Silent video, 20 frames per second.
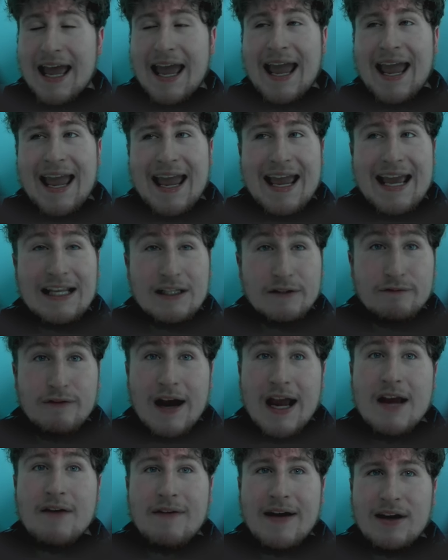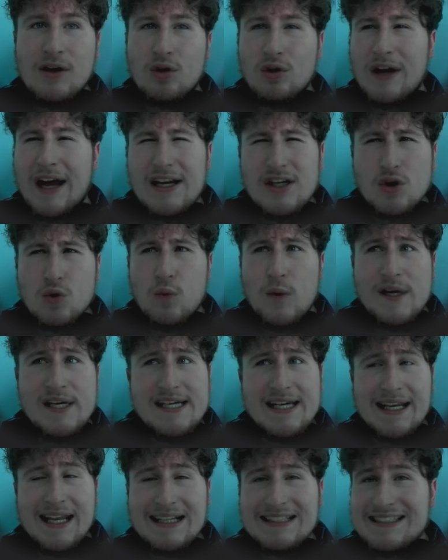It is very, very good. I just wish he
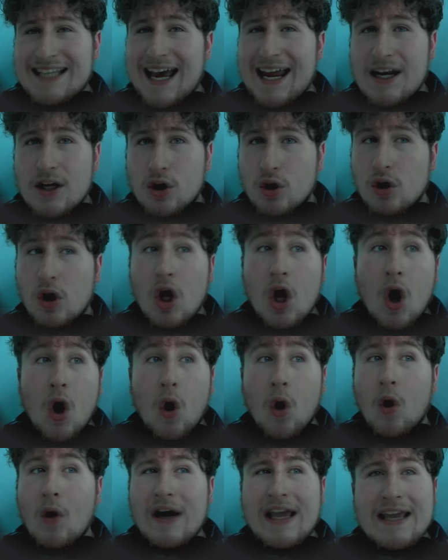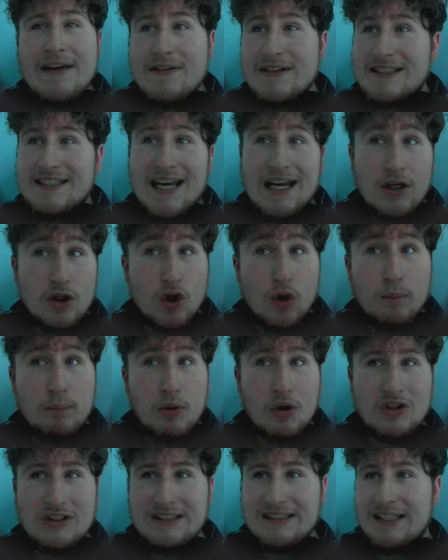had like technical or even technical
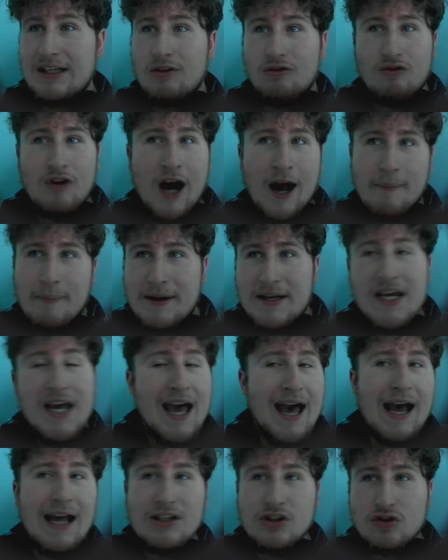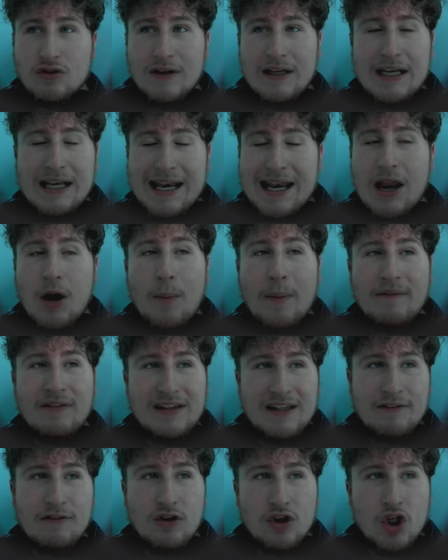plus instead of rapid. It's something a little bit of a
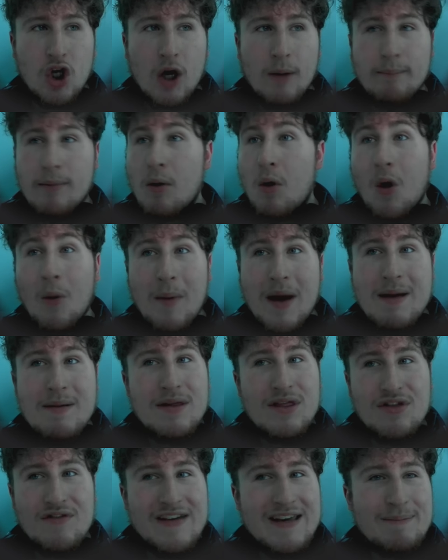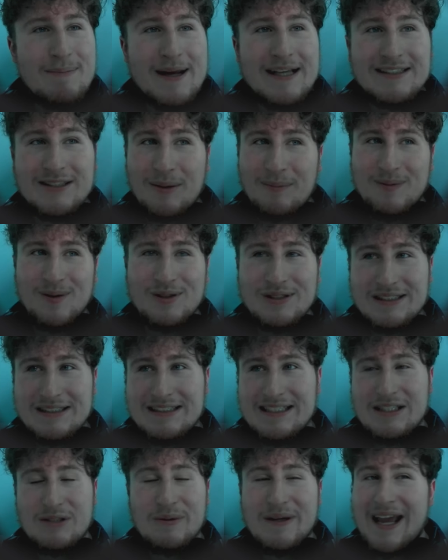different combo, or maybe 3 playstyle pluses
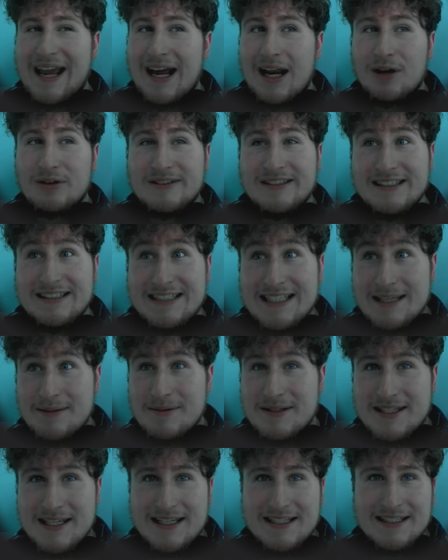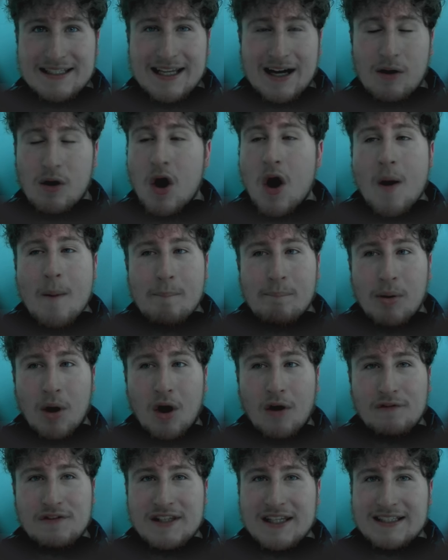since we're getting close to the team of the season now. But
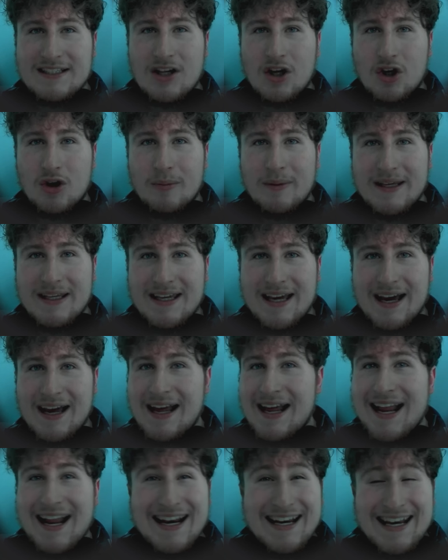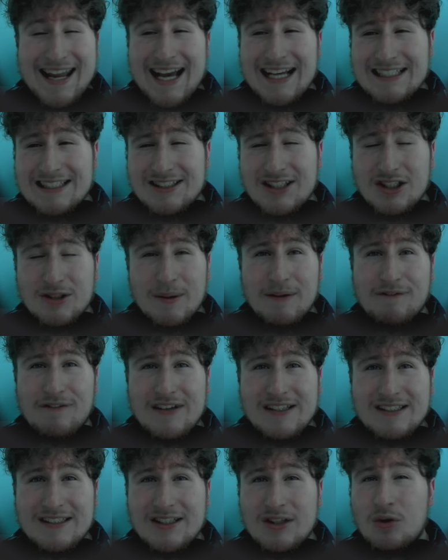obviously that's not going to be yet. Next is going to be the
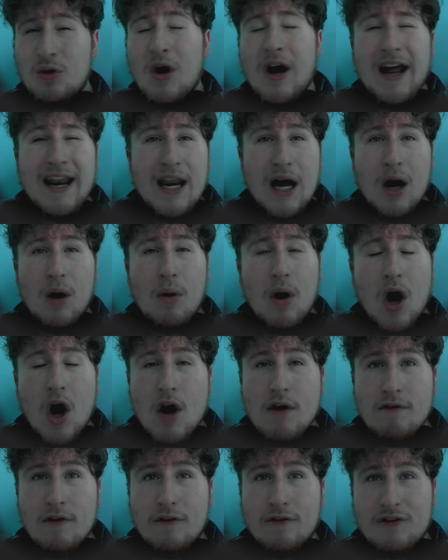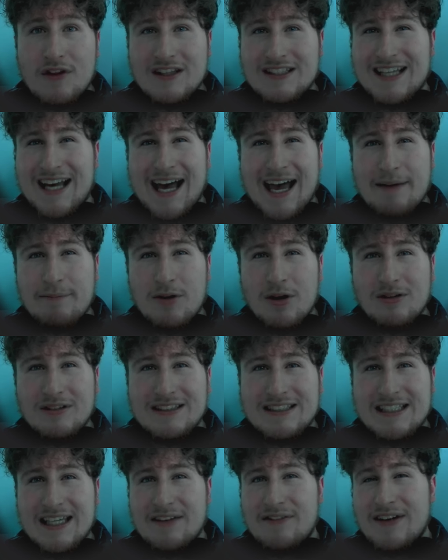physical. Now, overall for this, I'm going
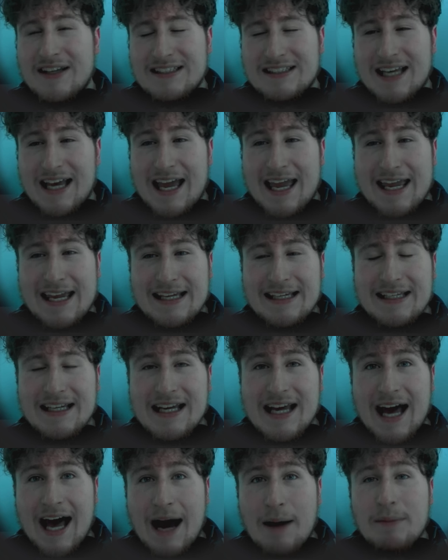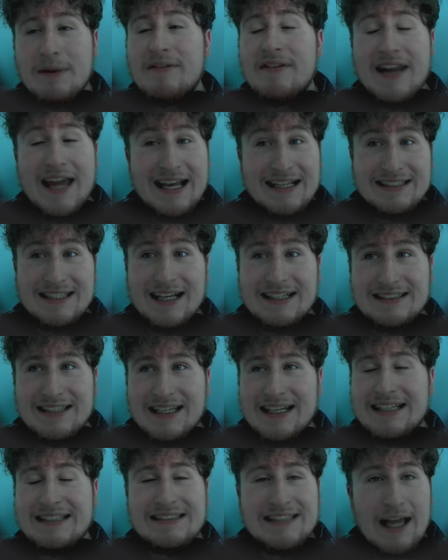to give it I'm going to give it an 8 out of
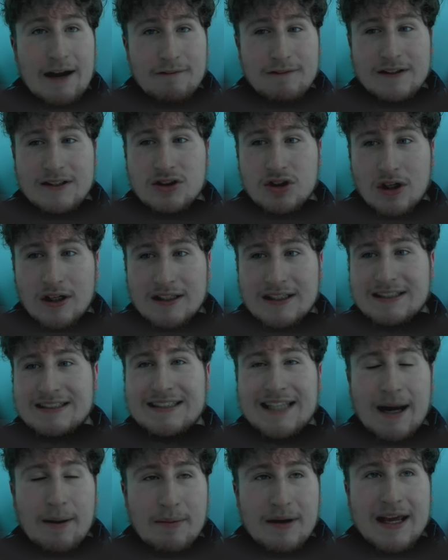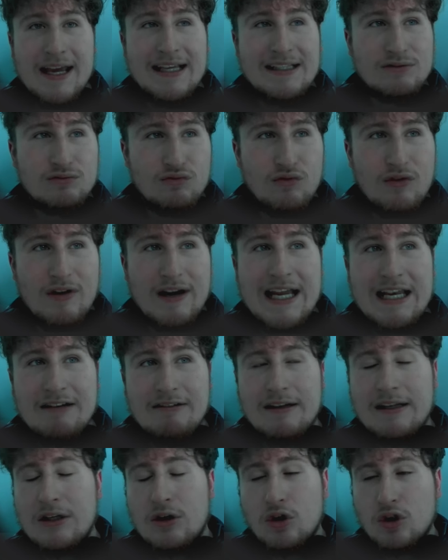10. It's definitely solid. The stamina is really,
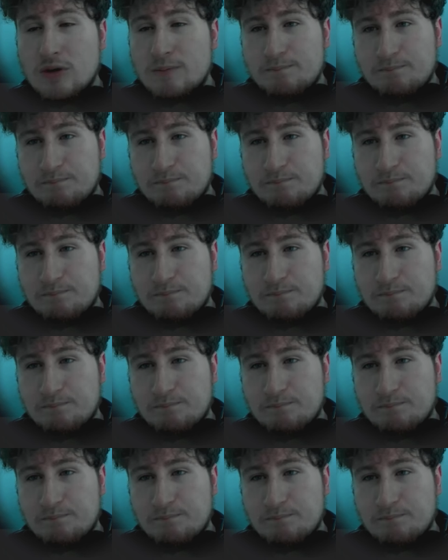really good.